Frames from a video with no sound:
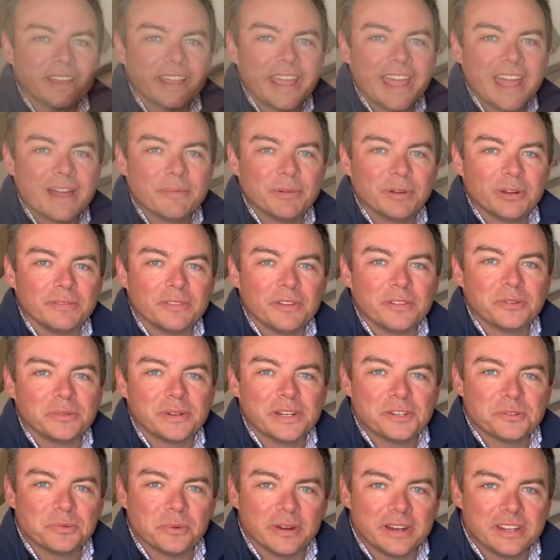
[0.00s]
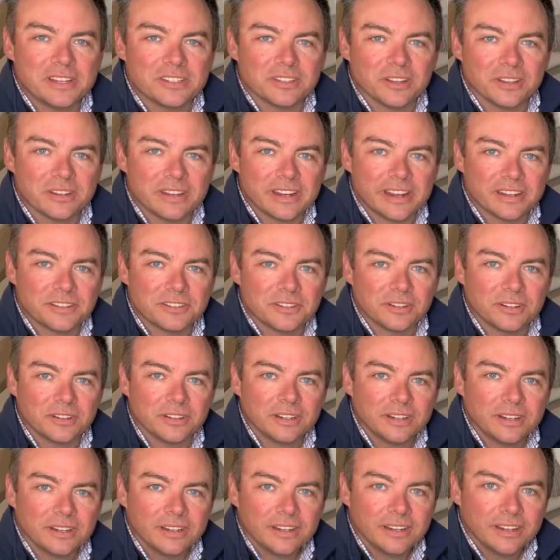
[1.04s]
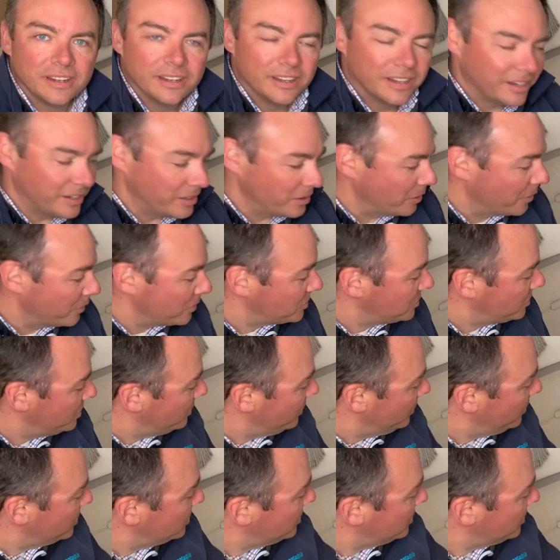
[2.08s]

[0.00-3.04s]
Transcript: cabin of the 320 Sundancer. You'll notice that there